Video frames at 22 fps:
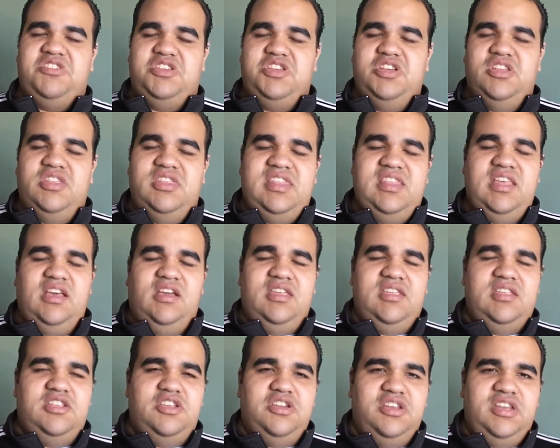
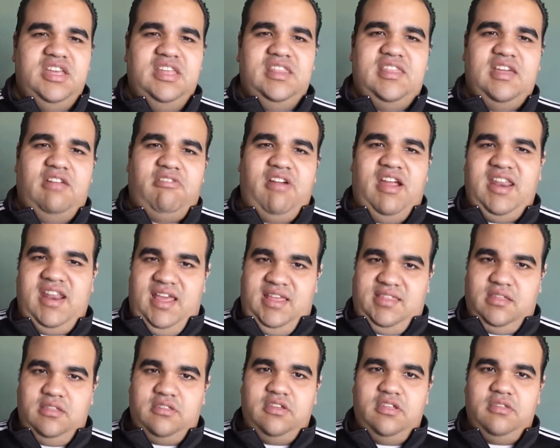the right
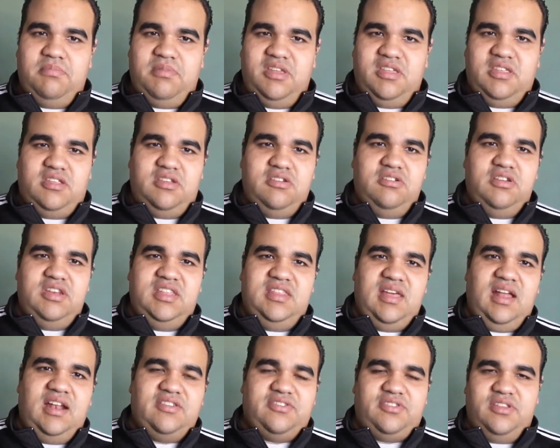attitude, but you need
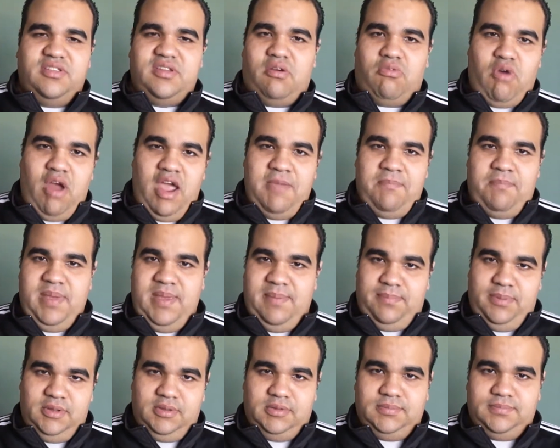also the right
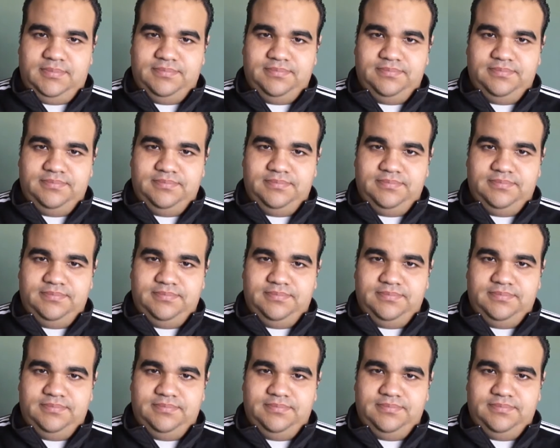people.